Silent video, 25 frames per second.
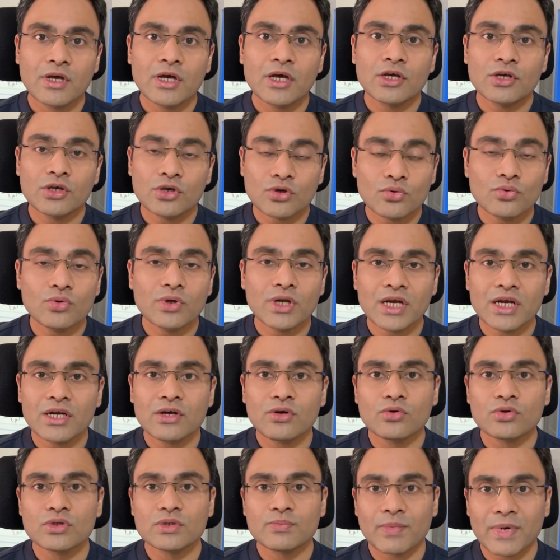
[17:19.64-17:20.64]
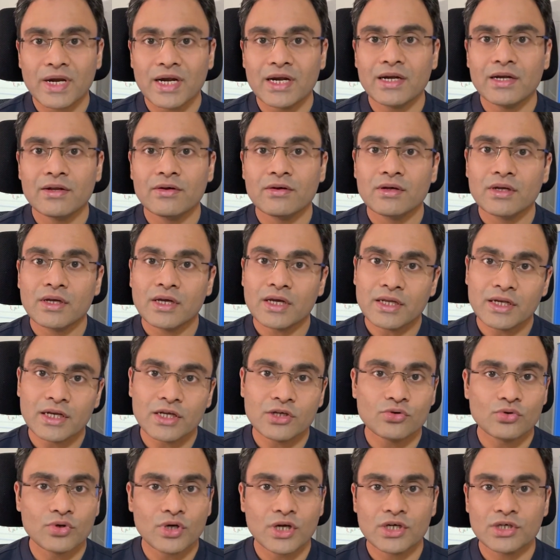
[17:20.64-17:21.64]
You need to spend in
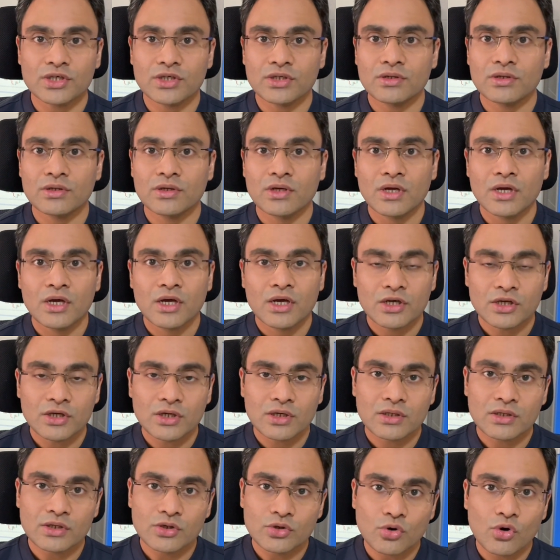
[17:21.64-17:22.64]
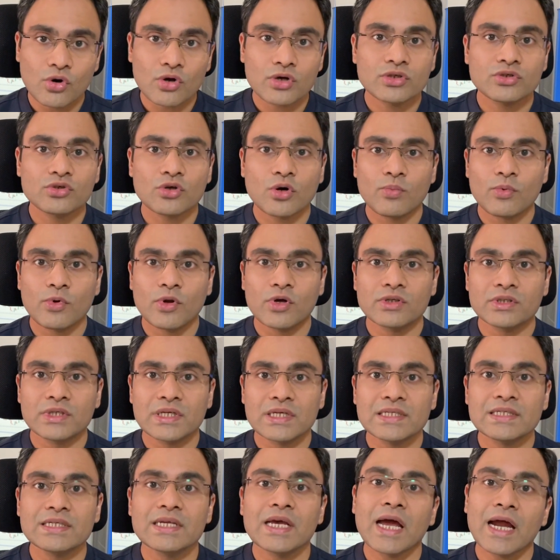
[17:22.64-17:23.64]
education. Your stop
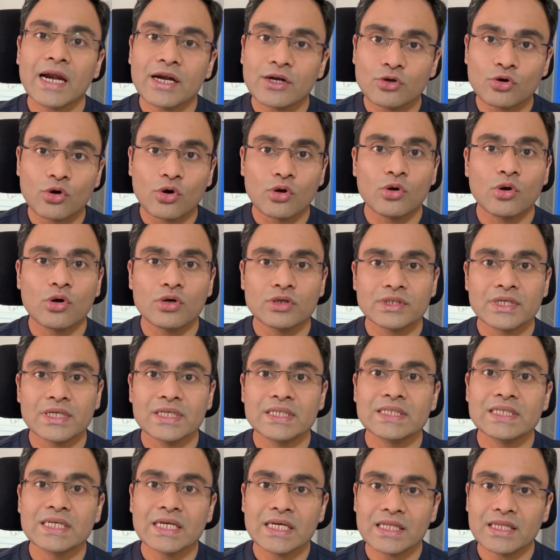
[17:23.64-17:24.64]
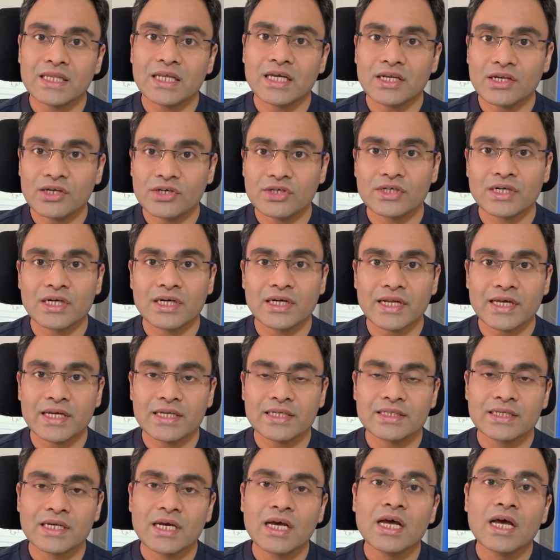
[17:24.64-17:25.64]
losses and your losses in the initial
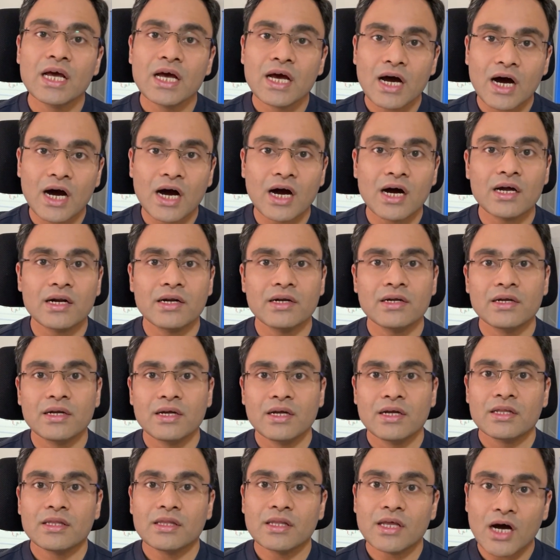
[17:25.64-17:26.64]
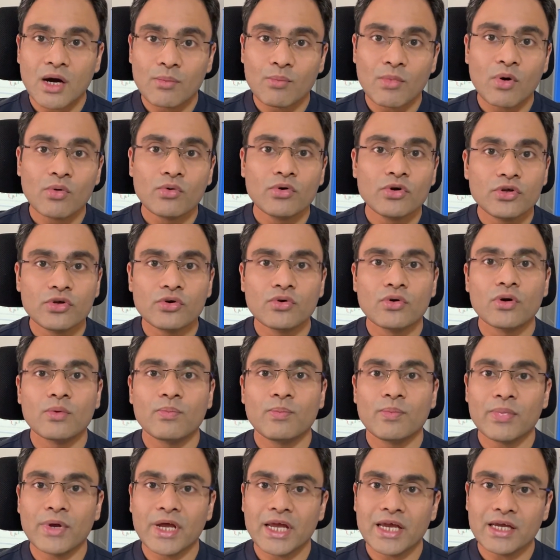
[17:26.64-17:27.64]
days are the amount you are
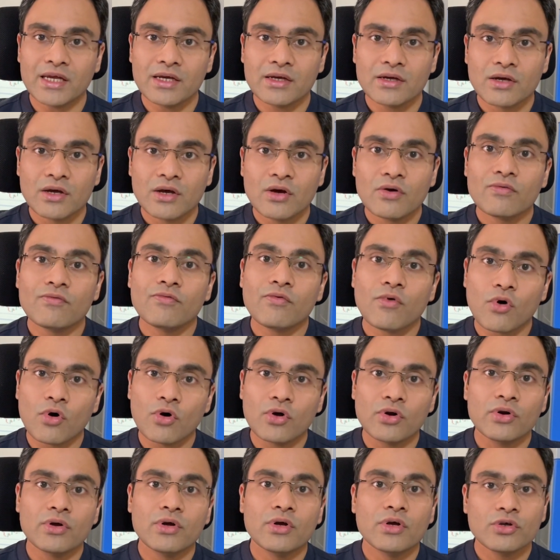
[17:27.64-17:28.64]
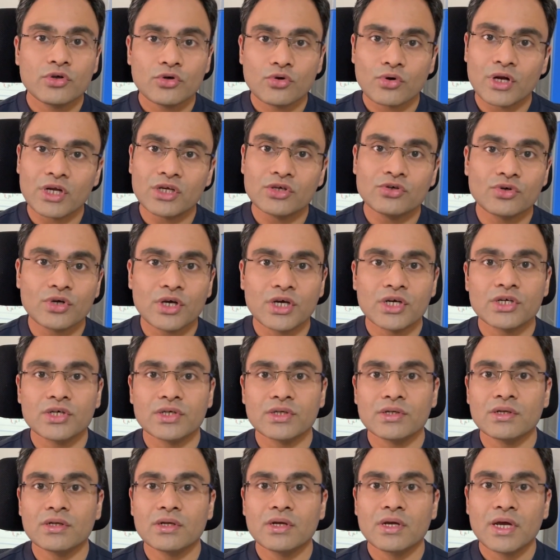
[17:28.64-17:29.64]
paying for your
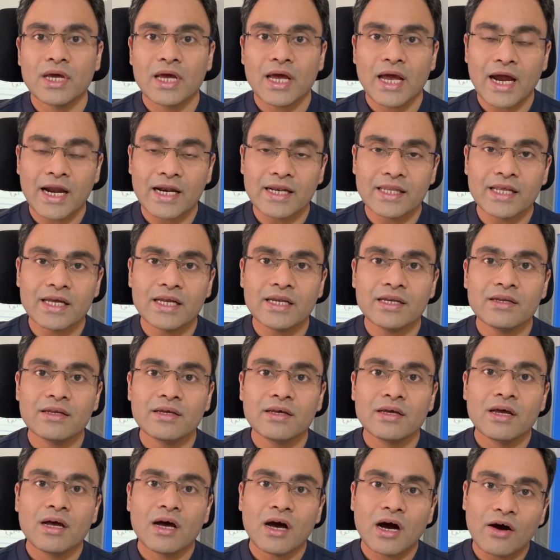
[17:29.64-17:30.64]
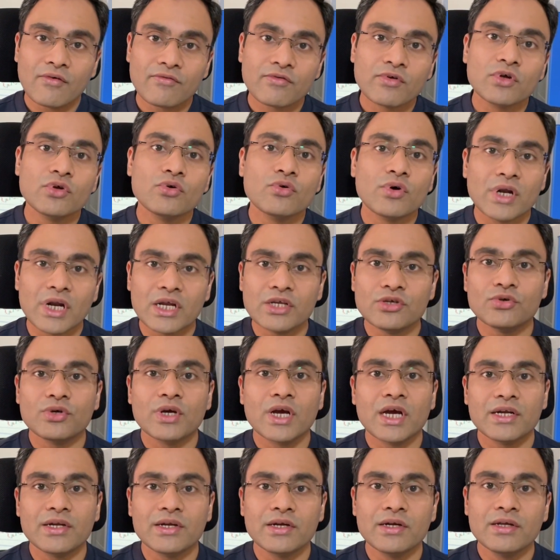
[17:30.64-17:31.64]
education, and then after you are
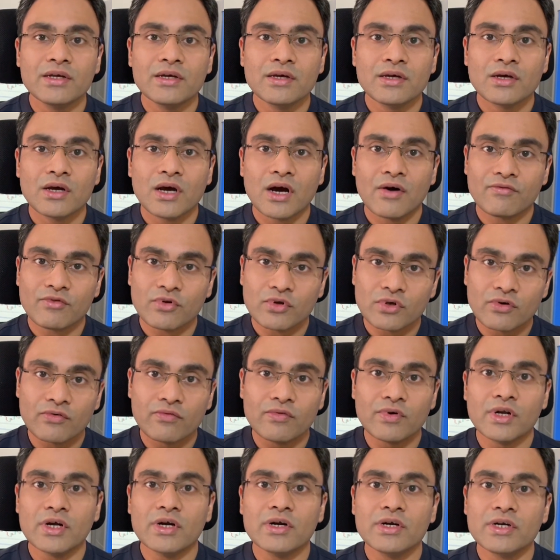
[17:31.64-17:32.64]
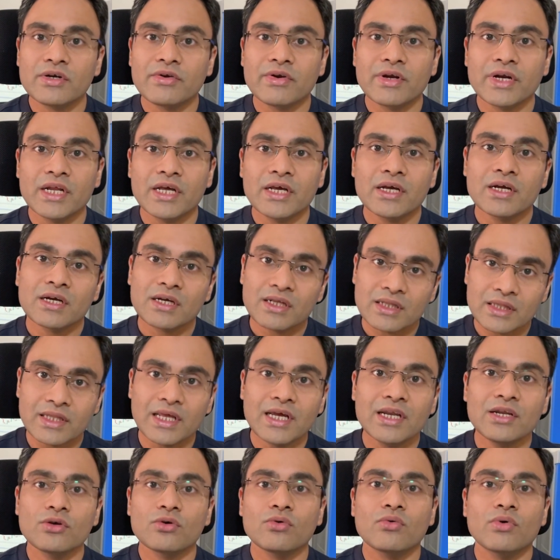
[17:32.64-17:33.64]
educated, after you've learned trading,
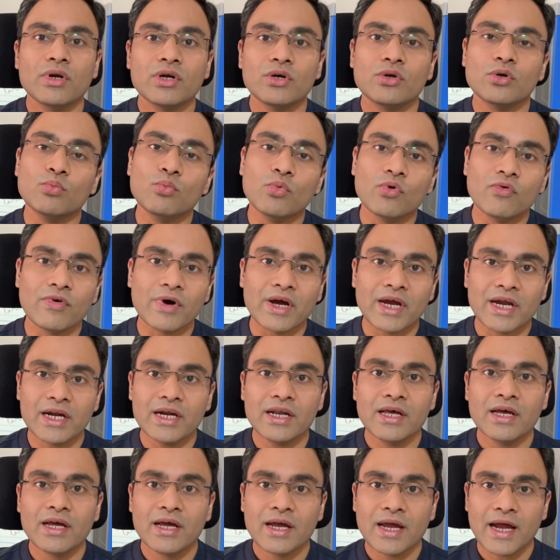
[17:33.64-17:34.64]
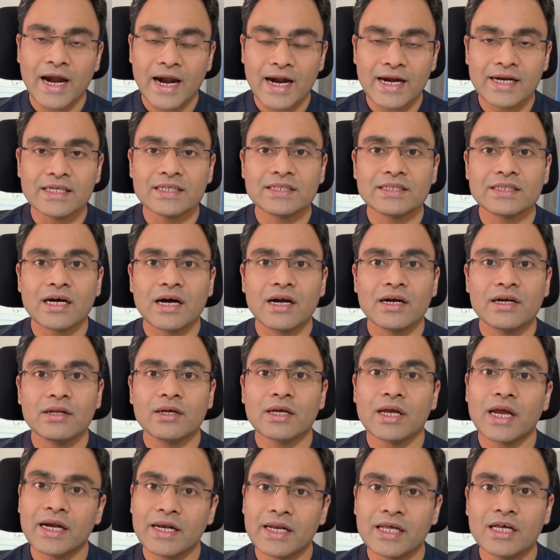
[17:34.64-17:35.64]
then you're going to move ahead and start
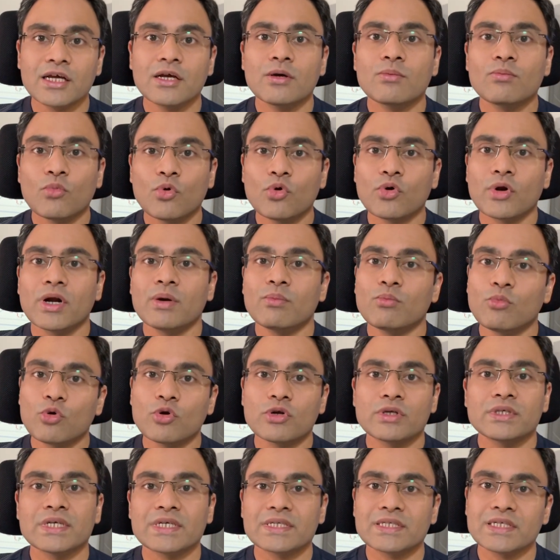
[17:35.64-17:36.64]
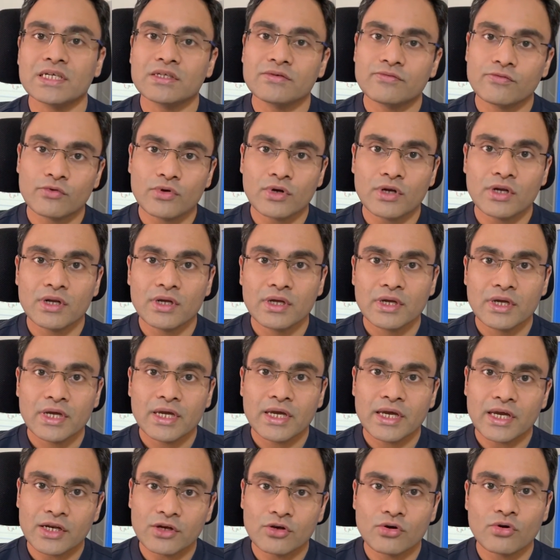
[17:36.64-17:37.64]
getting more and more successful
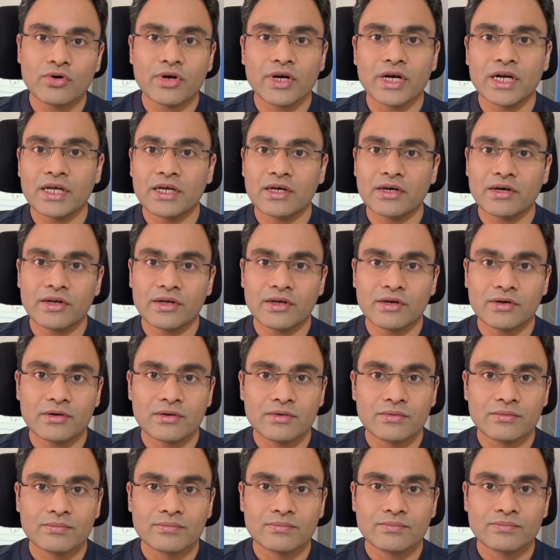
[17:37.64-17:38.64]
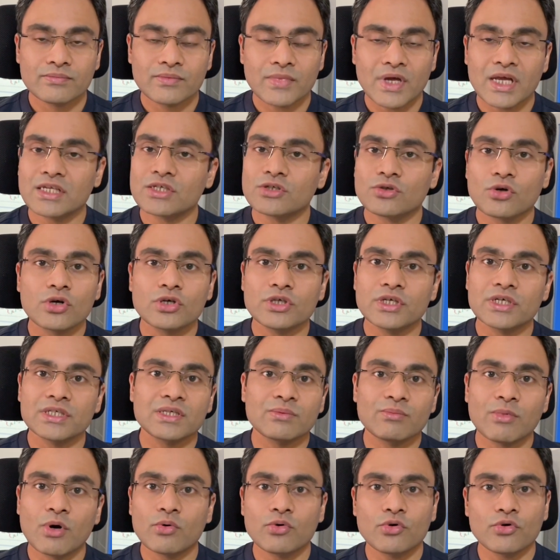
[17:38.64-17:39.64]
in your trading career. It's not just
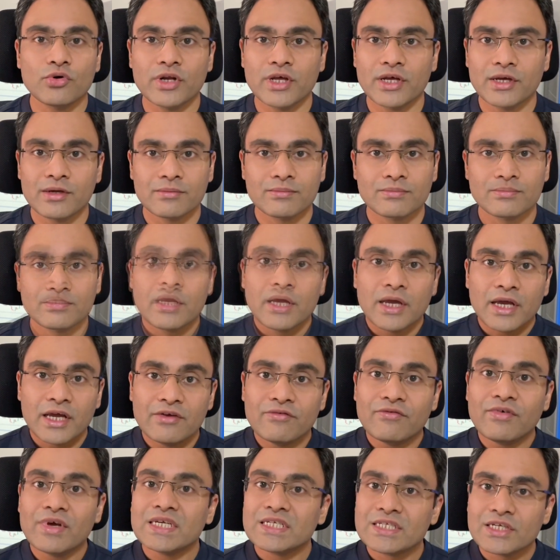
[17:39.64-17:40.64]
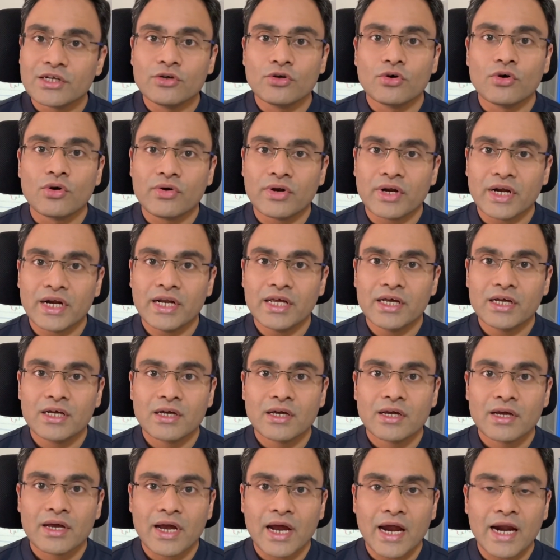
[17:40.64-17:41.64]
about today. Invest in your trading
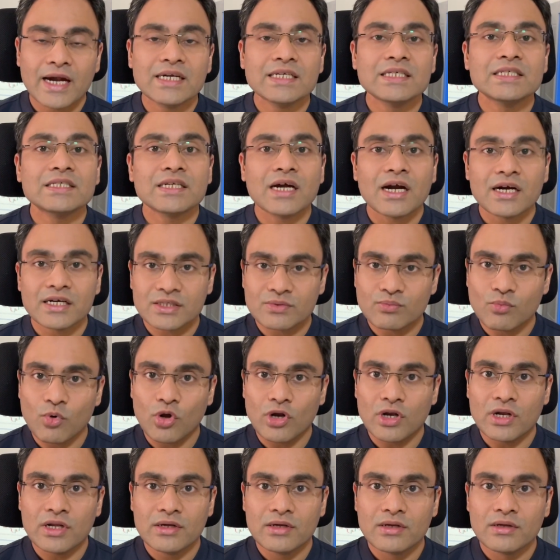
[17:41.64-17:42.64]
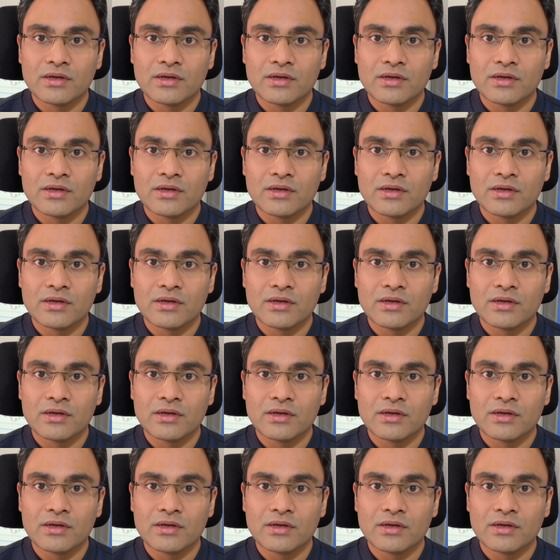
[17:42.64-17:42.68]
and start small.